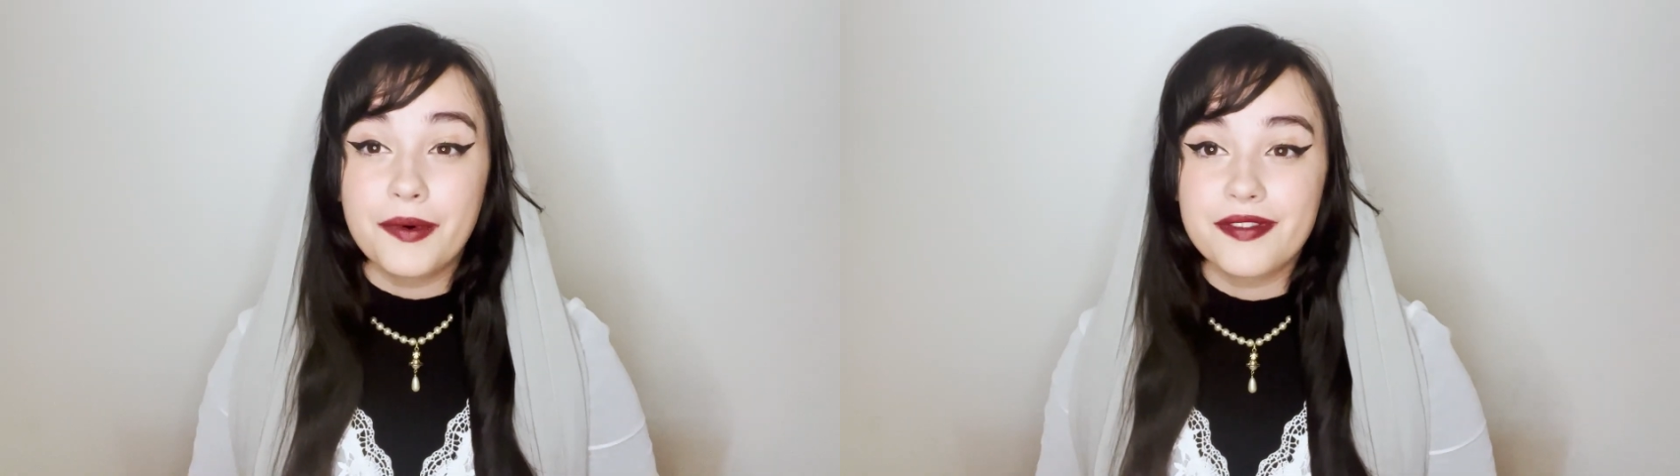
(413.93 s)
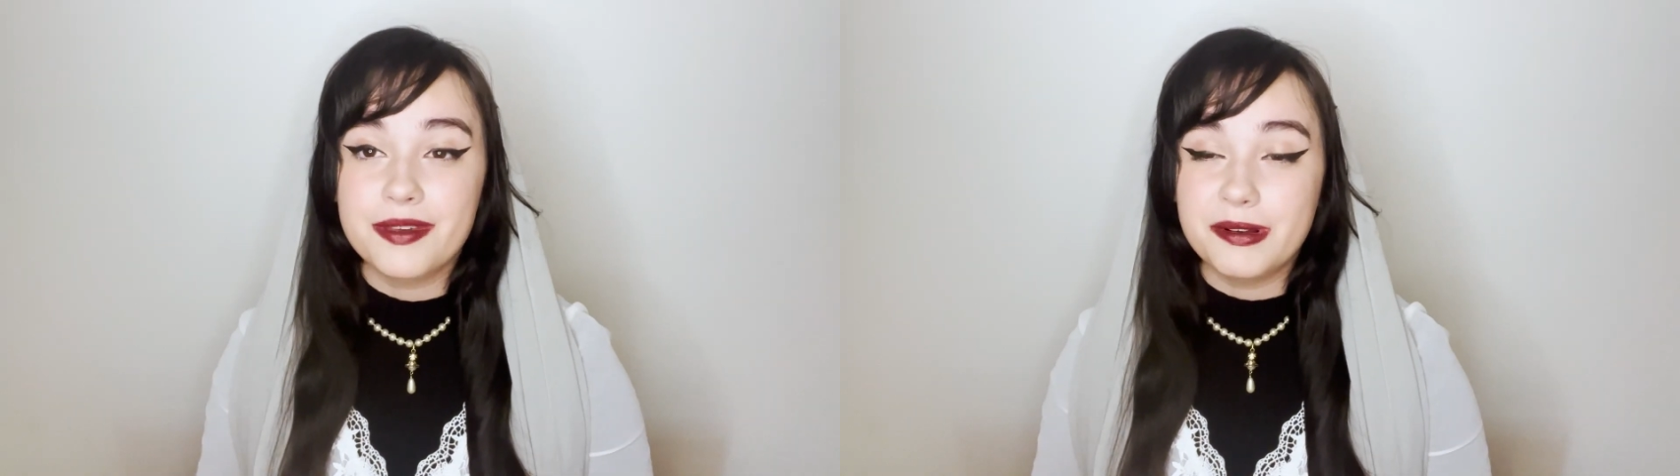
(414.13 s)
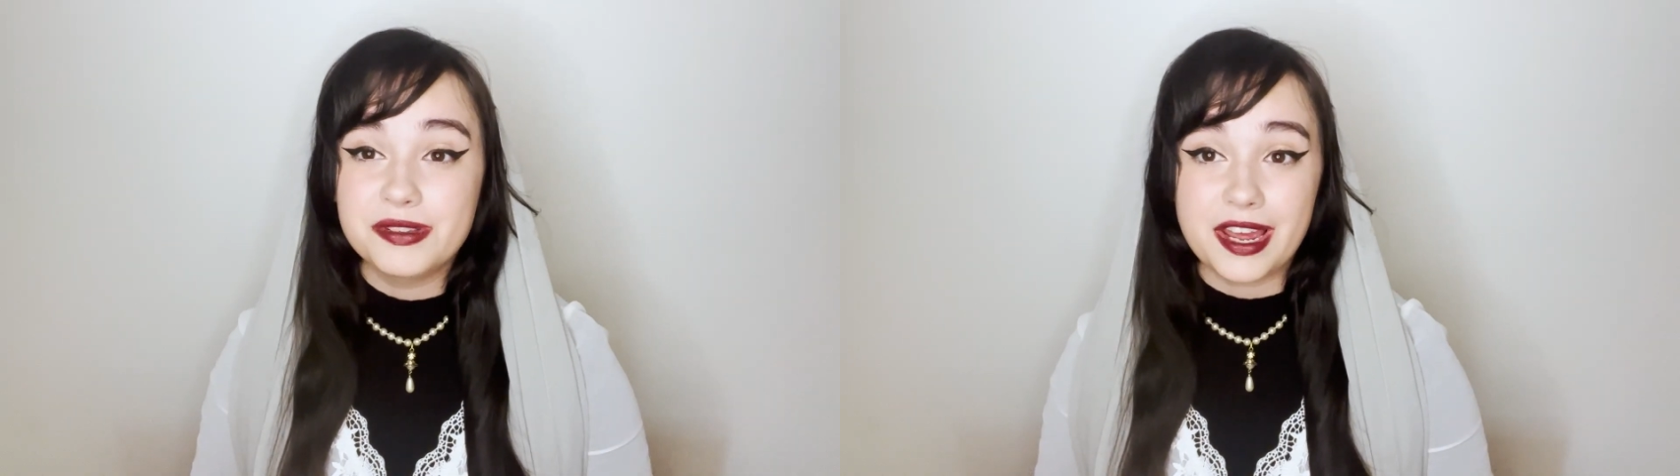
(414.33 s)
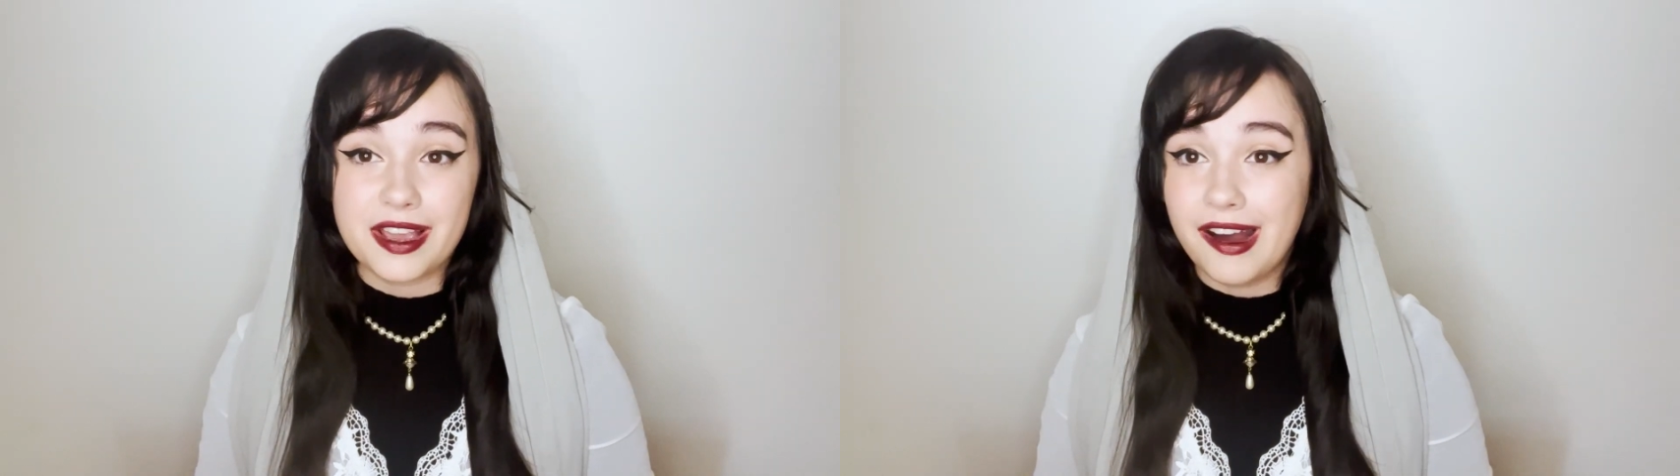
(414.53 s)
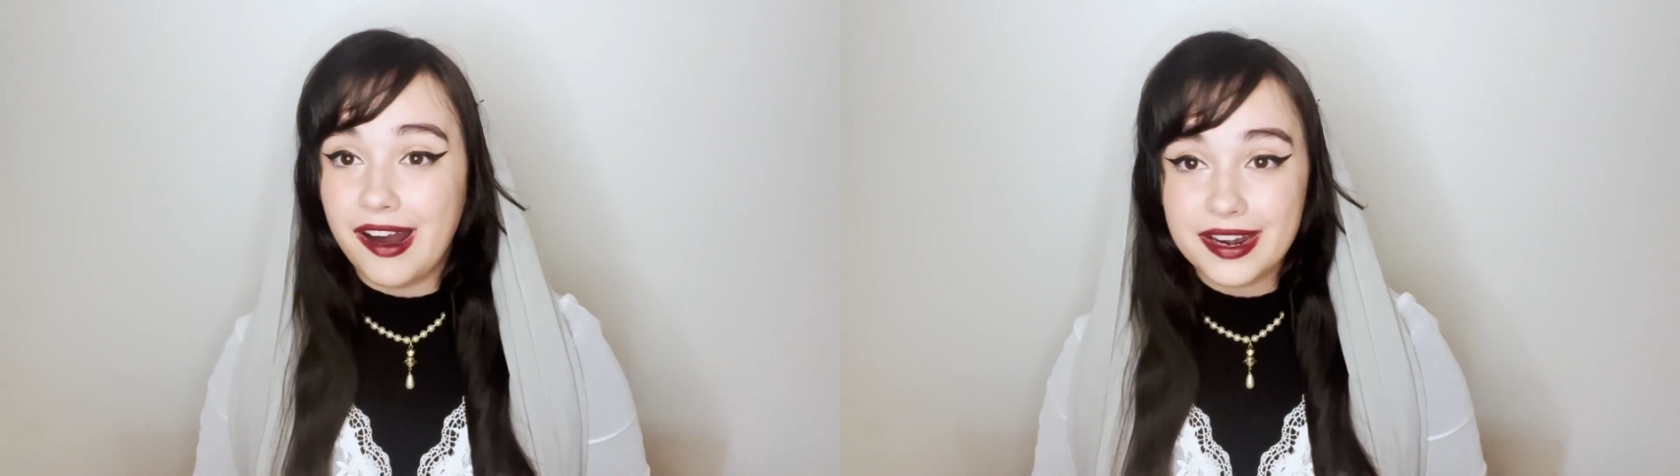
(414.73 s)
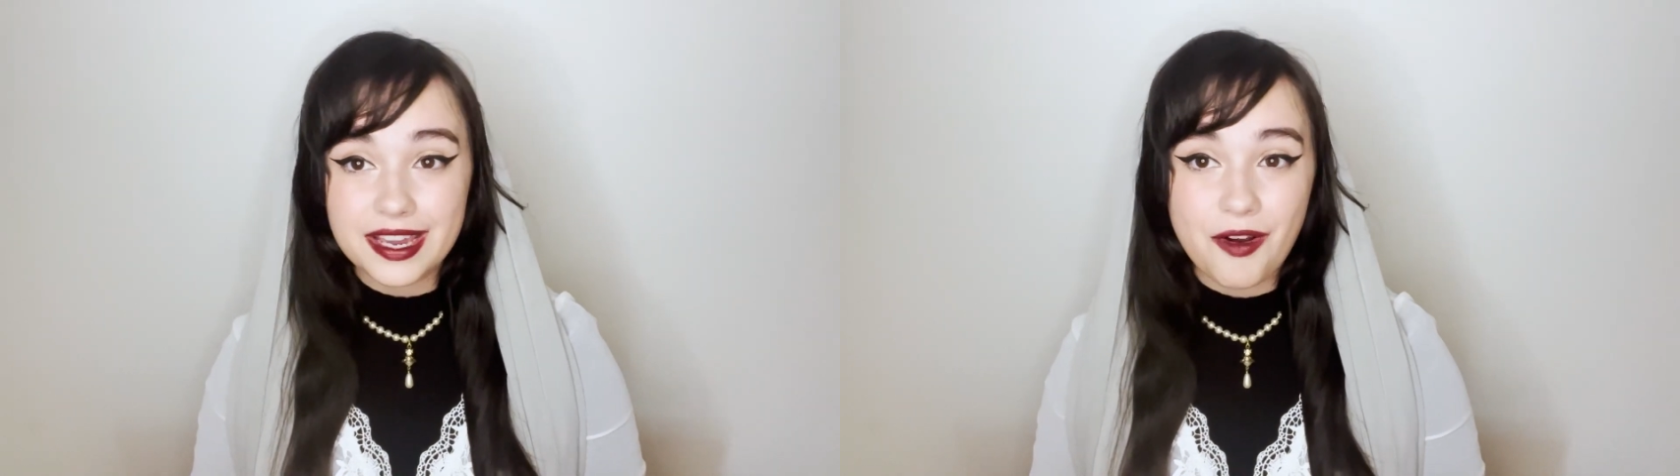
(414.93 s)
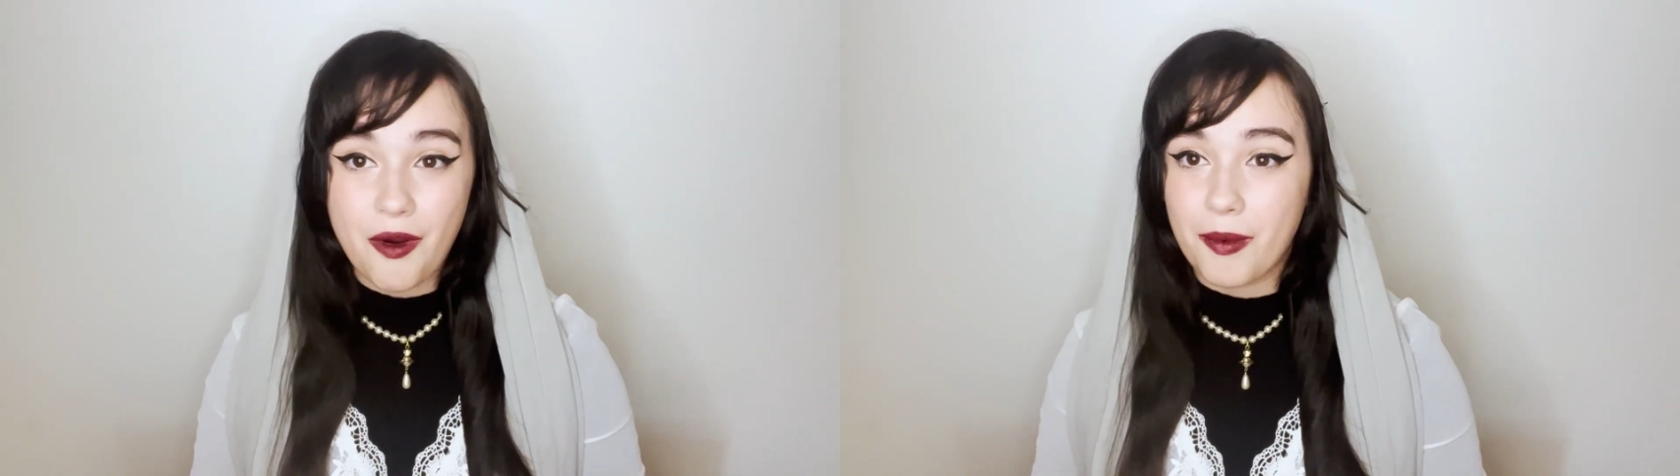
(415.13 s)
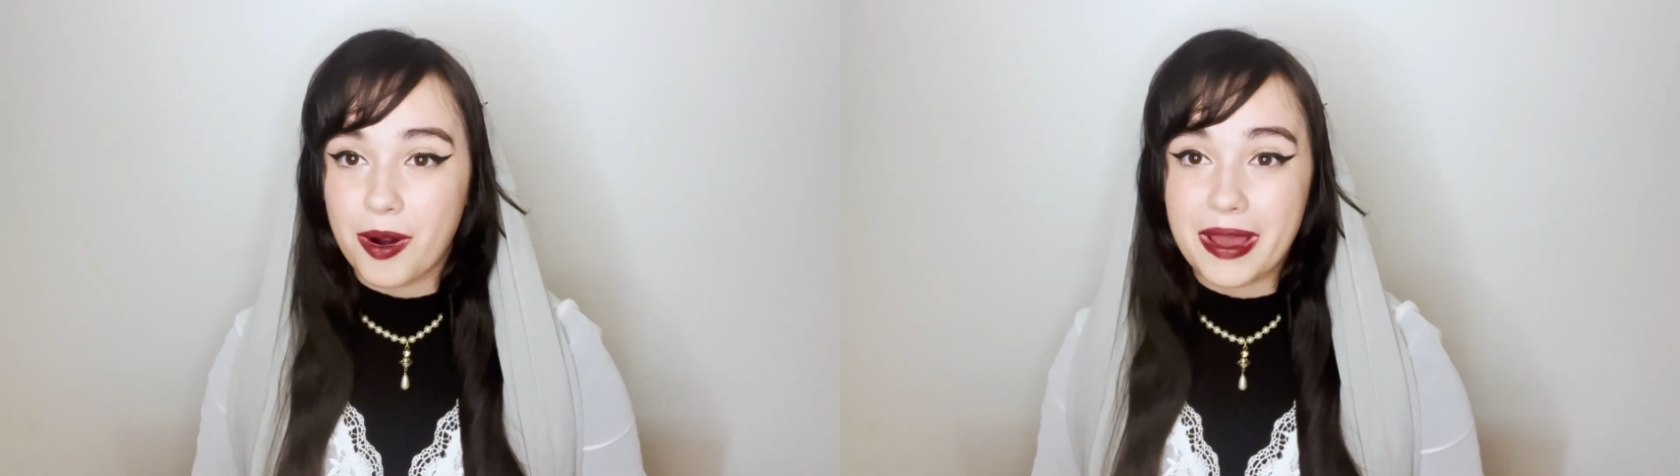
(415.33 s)
one of the most iconic
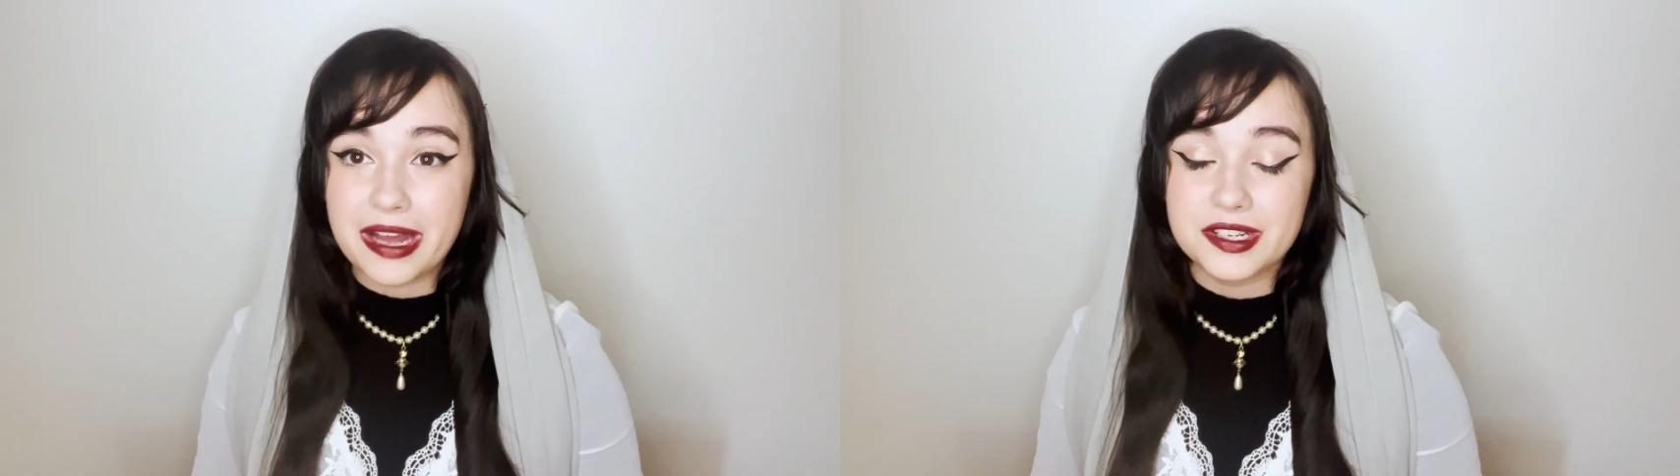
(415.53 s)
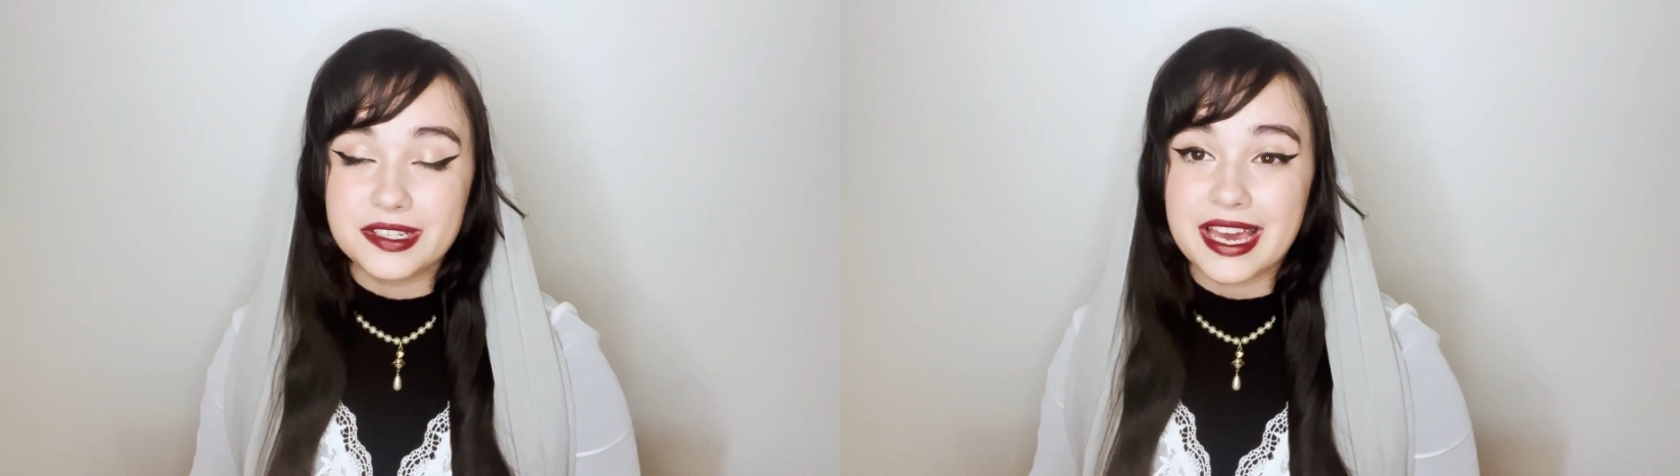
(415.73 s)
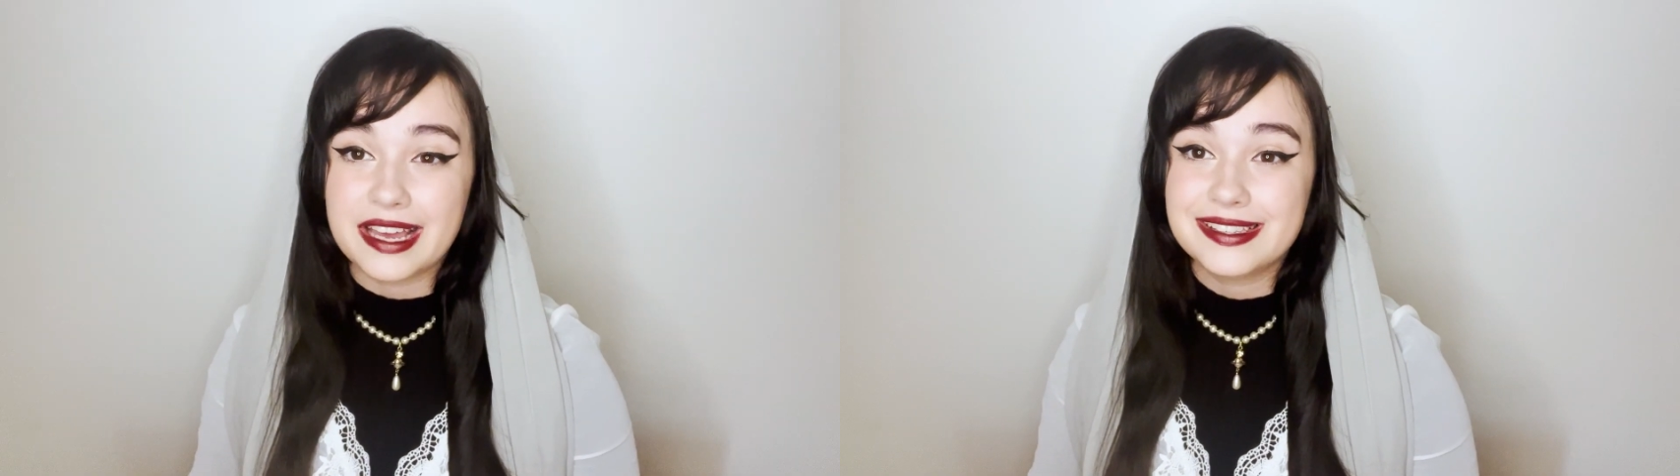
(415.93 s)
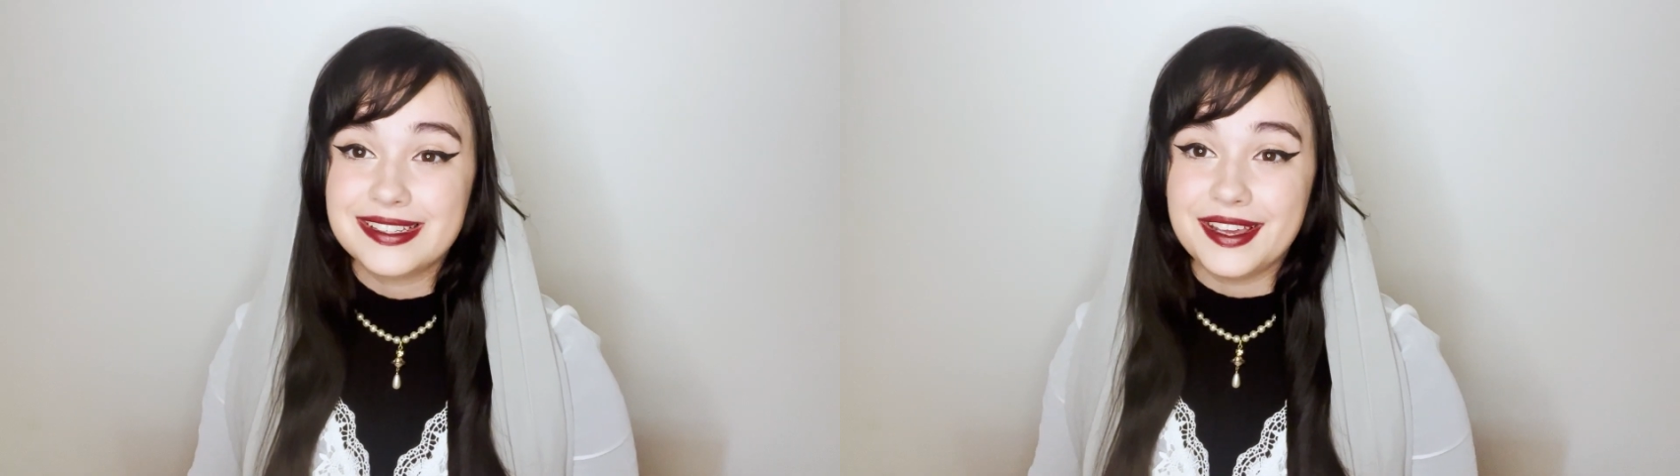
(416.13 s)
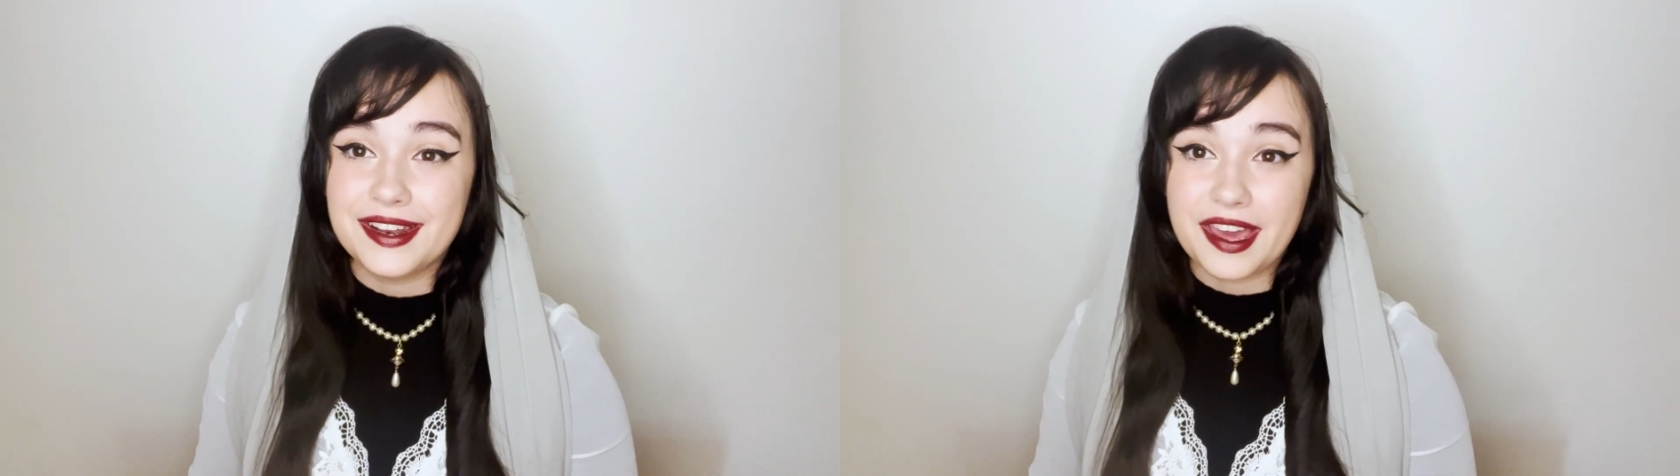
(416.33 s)
grimoire magic texts in,